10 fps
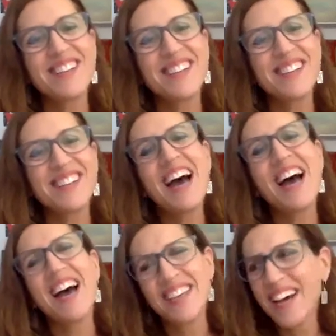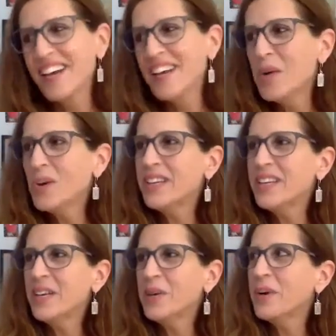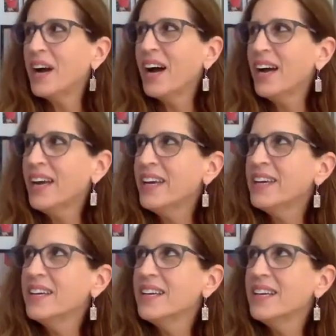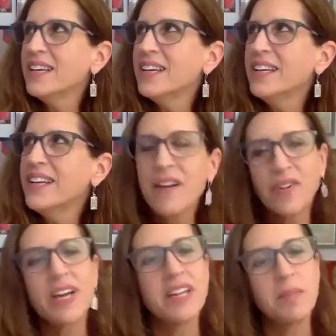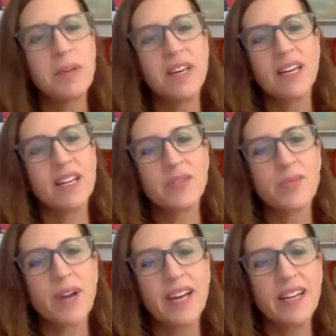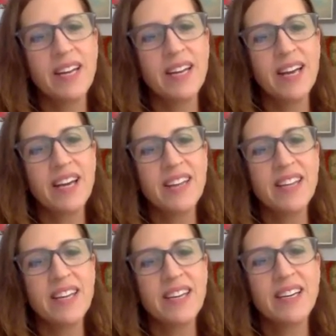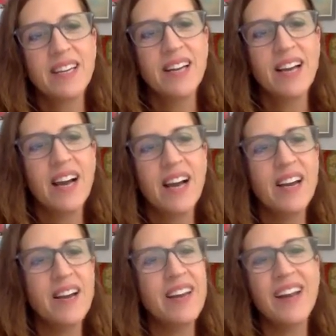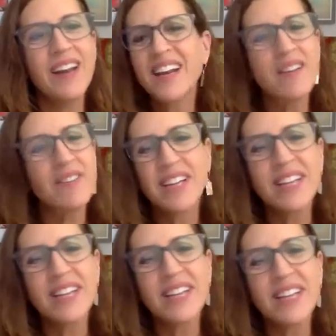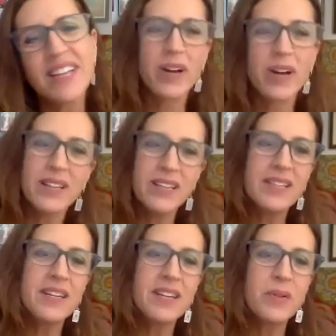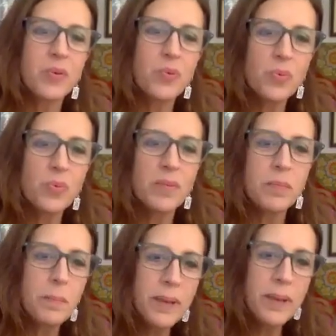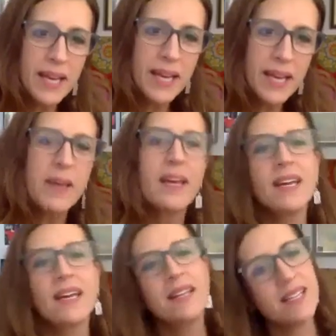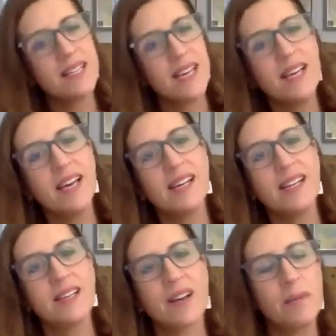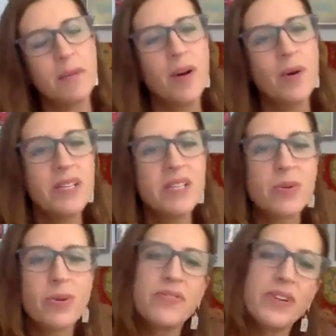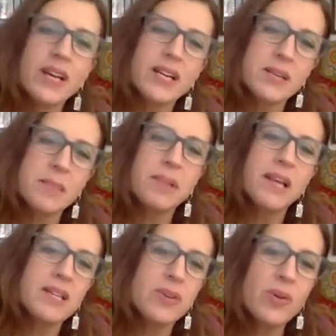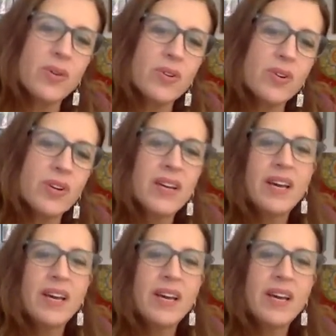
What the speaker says: yeah. Well, you know, I never get the beginnings right, and I think I never get the endings right. You know, the beginning and the tail end. I always sort of feel like it's a placeholder,